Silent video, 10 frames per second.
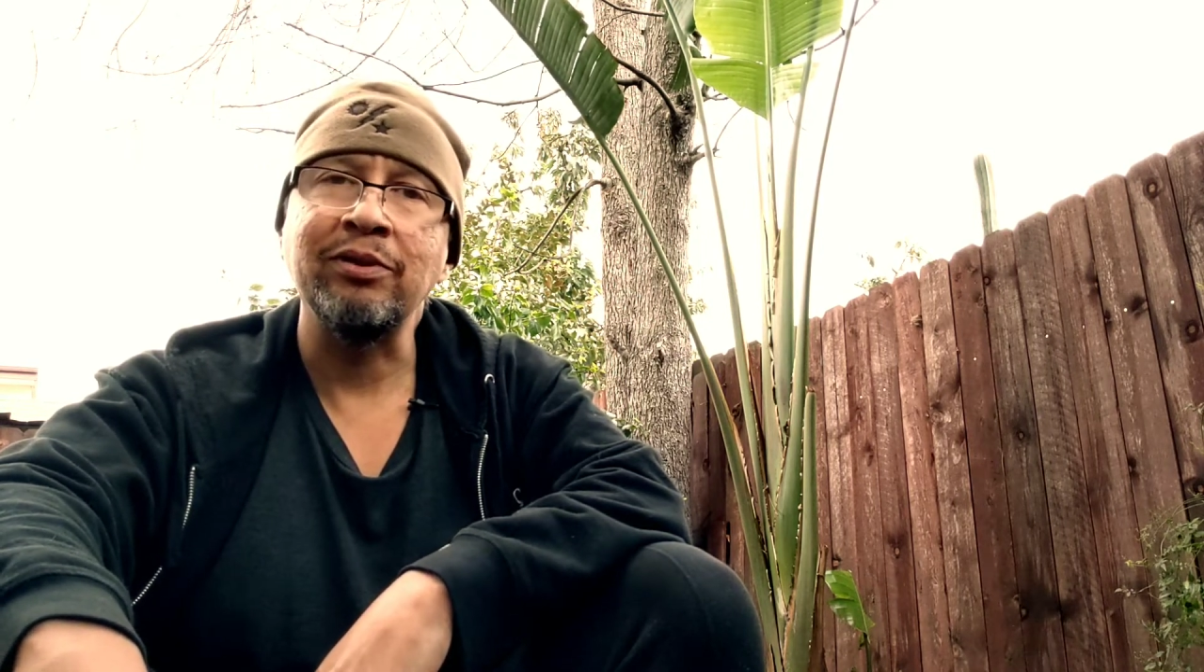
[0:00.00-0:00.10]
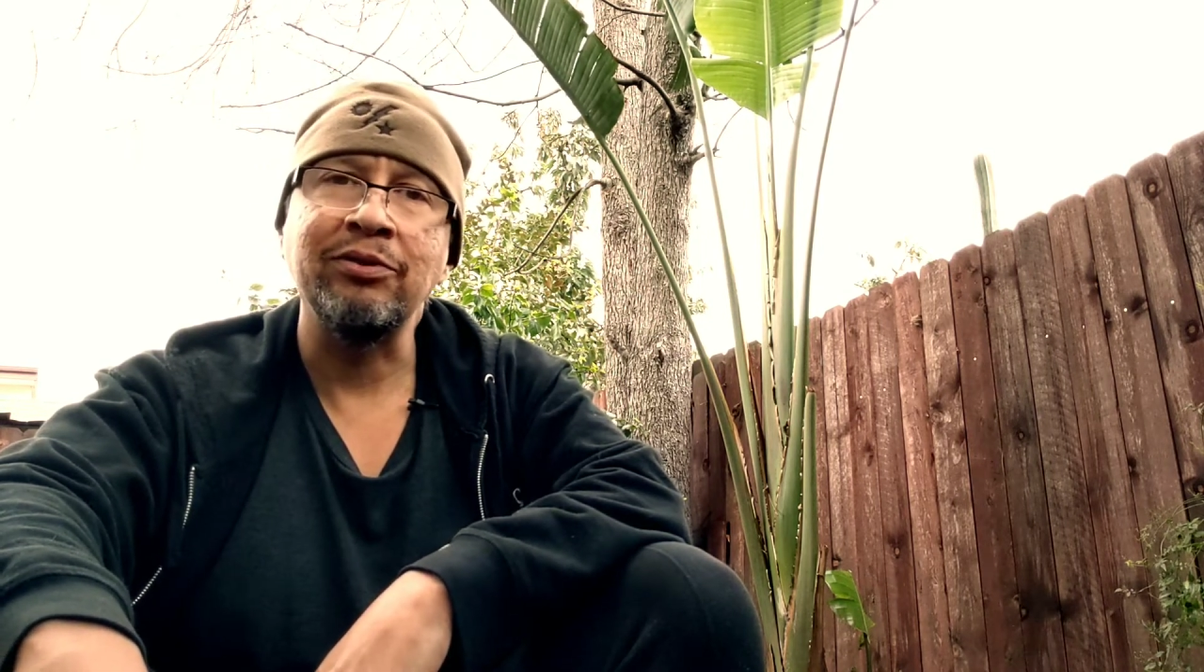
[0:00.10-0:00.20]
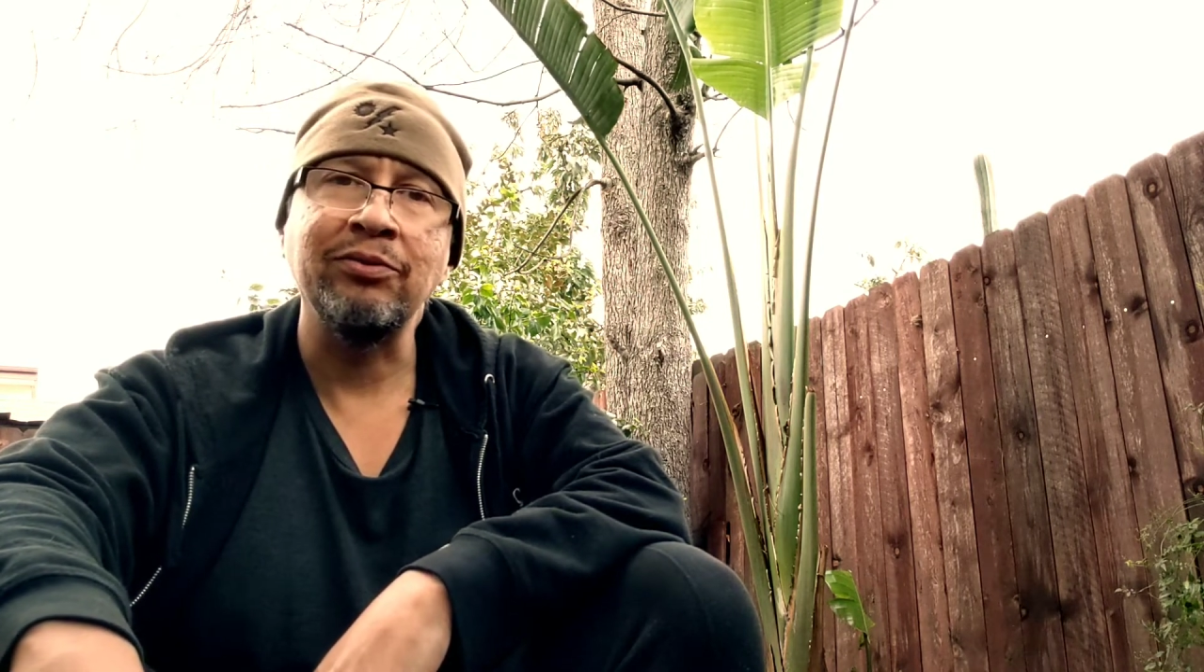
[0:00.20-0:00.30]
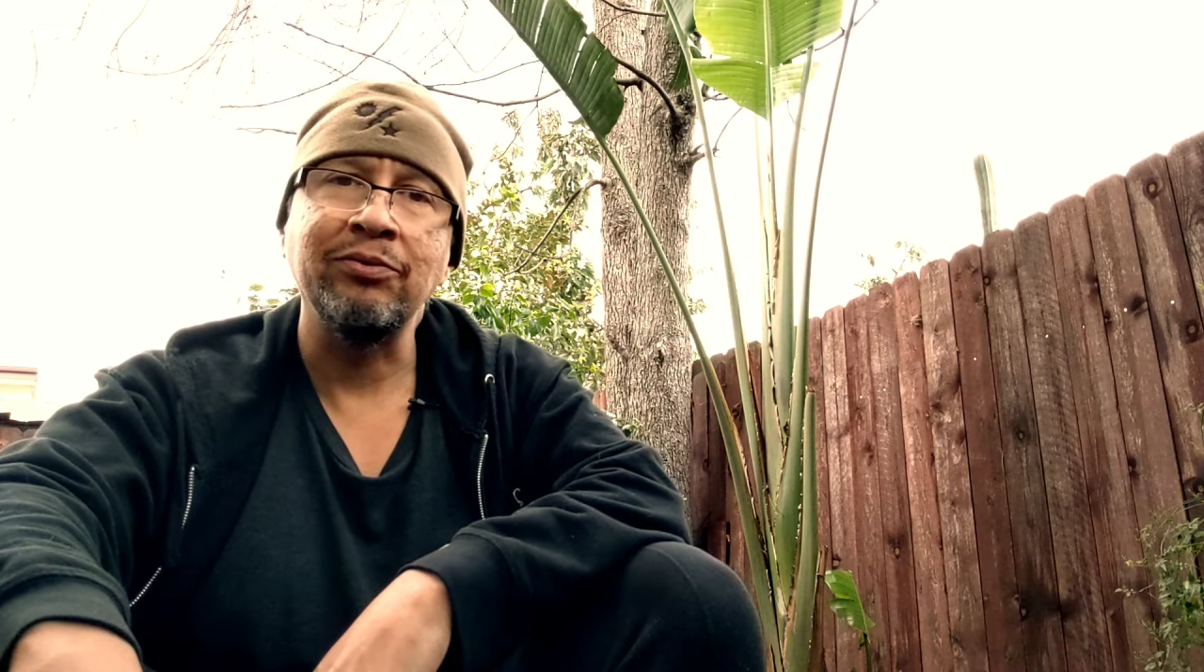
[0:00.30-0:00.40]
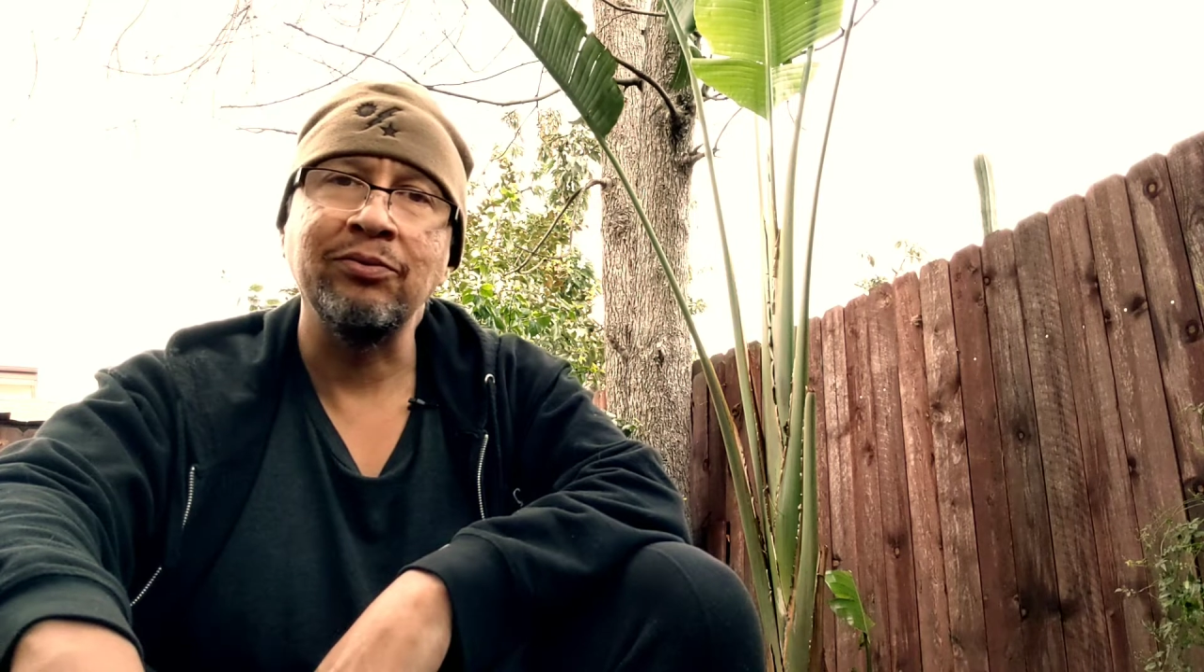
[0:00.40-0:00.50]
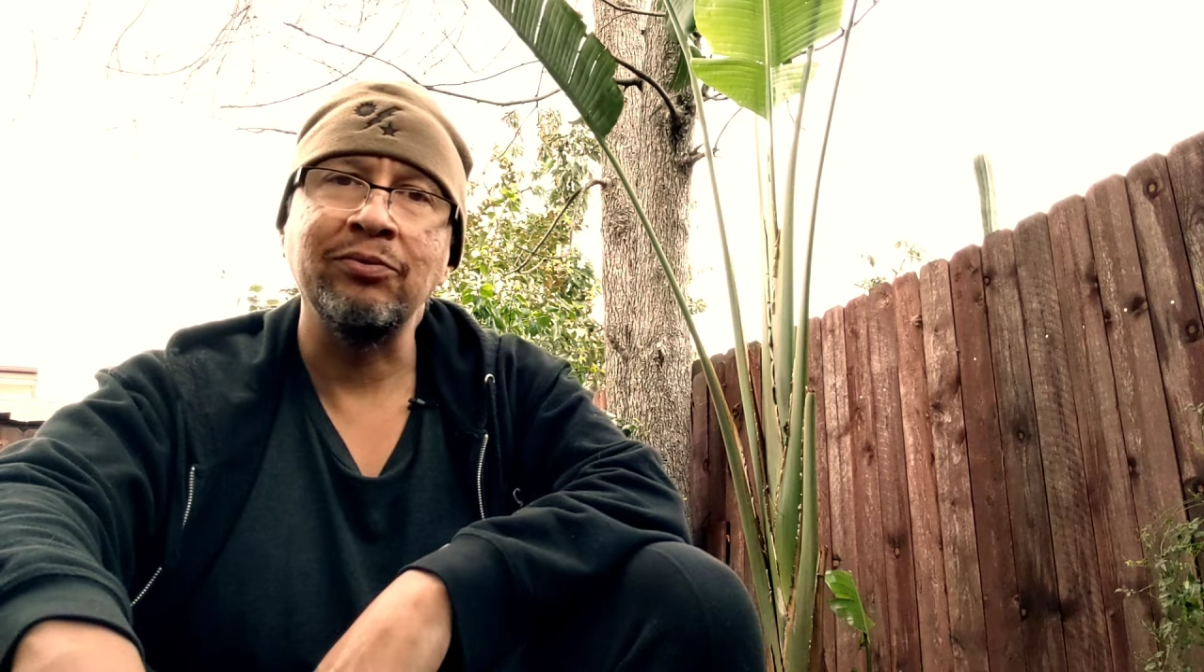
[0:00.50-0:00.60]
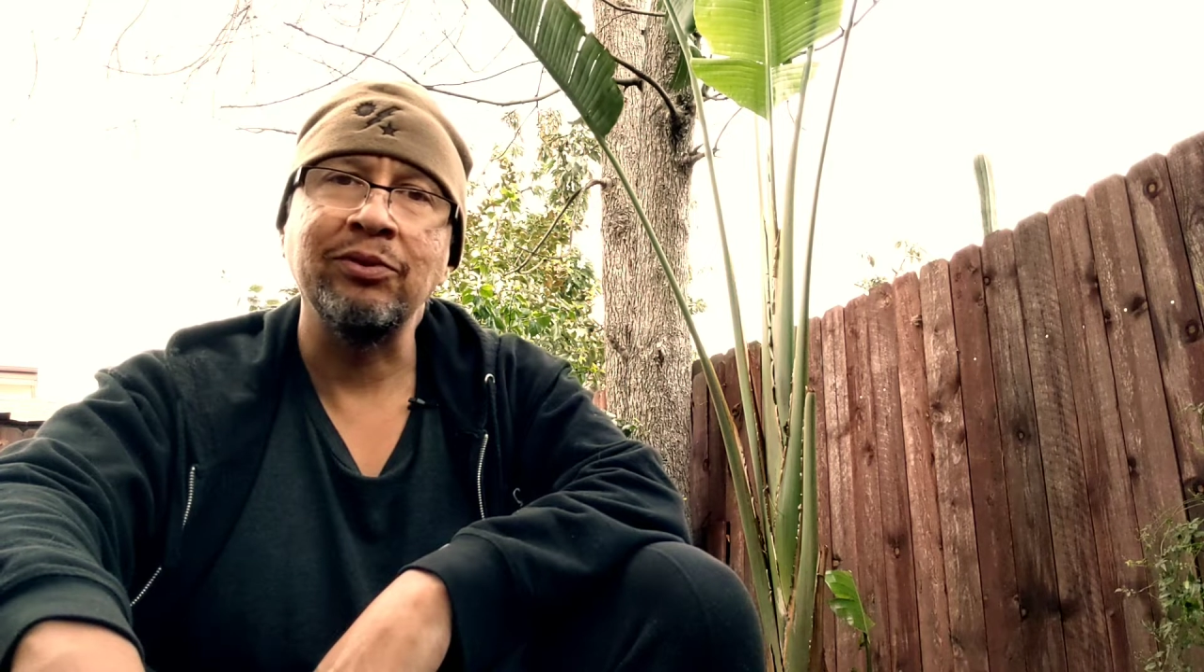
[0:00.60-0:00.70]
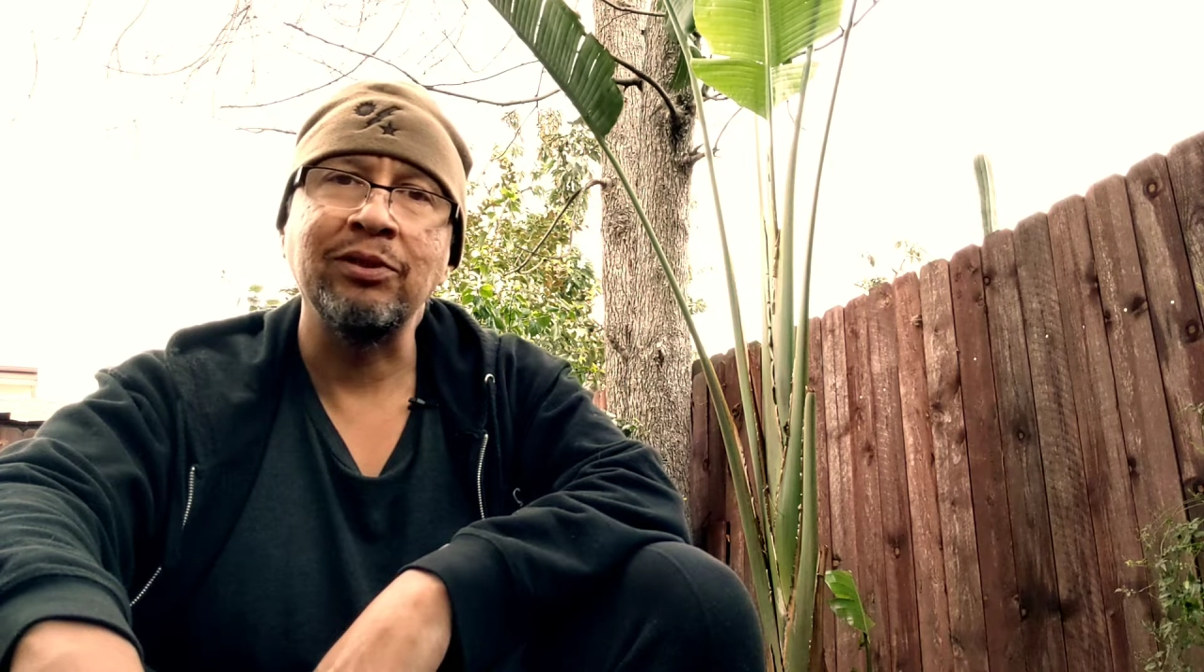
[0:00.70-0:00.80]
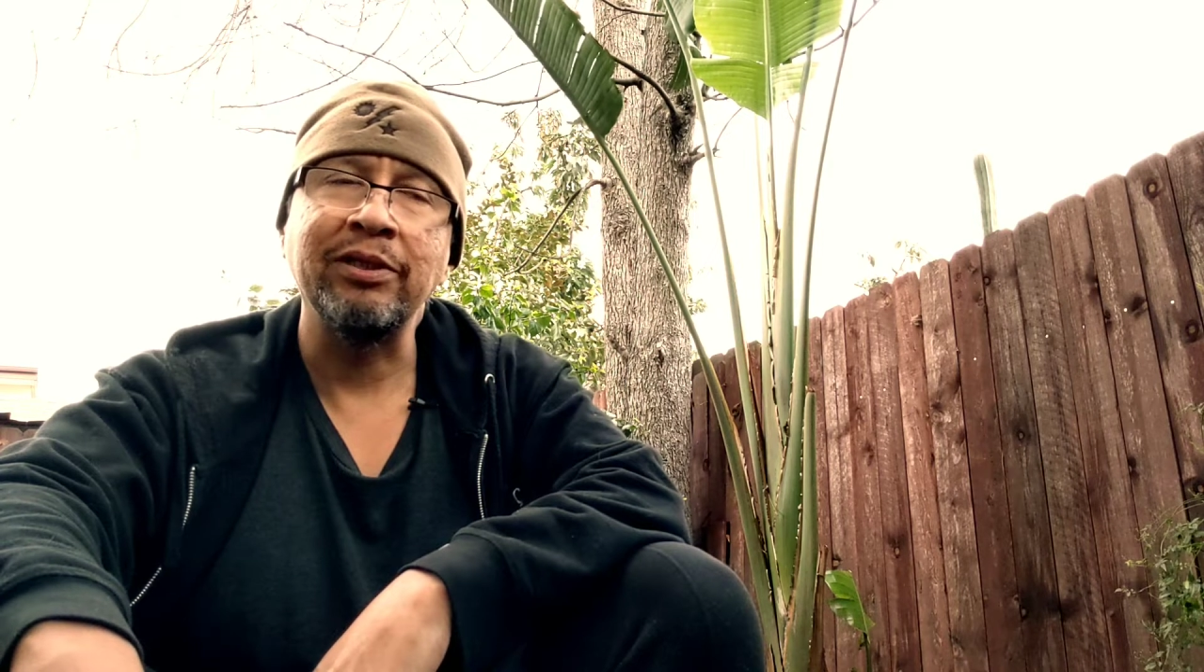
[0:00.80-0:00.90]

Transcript: you would